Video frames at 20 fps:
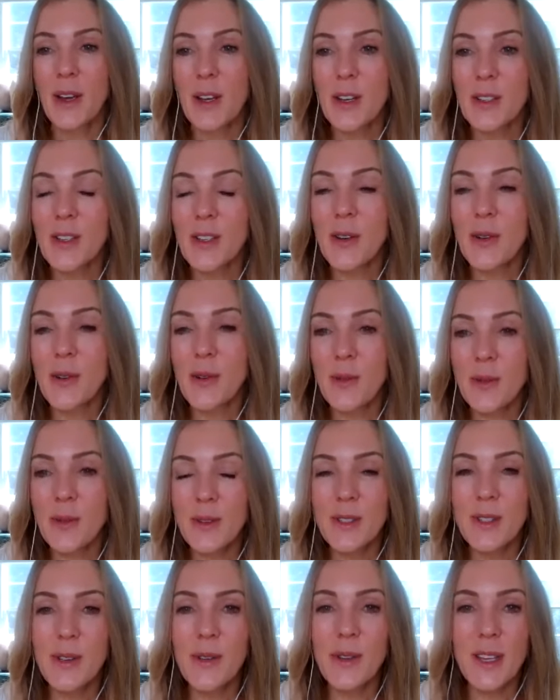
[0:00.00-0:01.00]
So
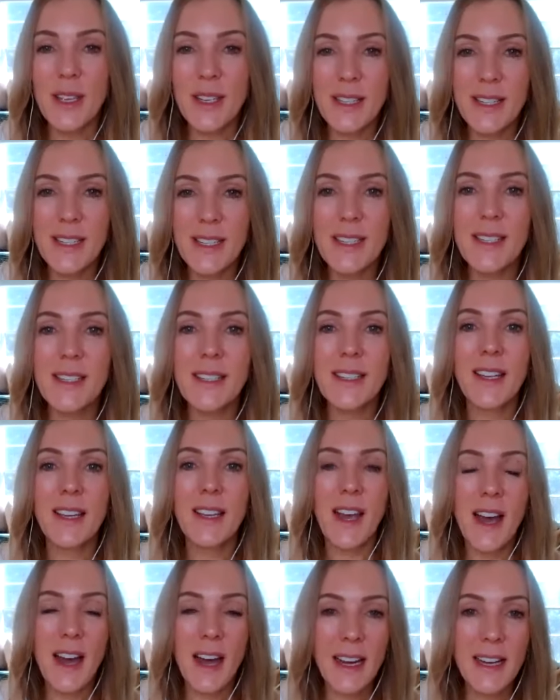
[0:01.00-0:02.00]
this is the
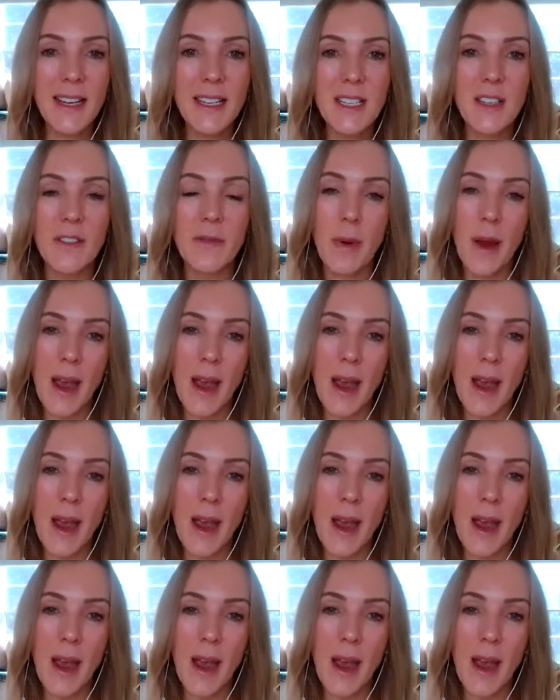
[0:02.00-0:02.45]
kind of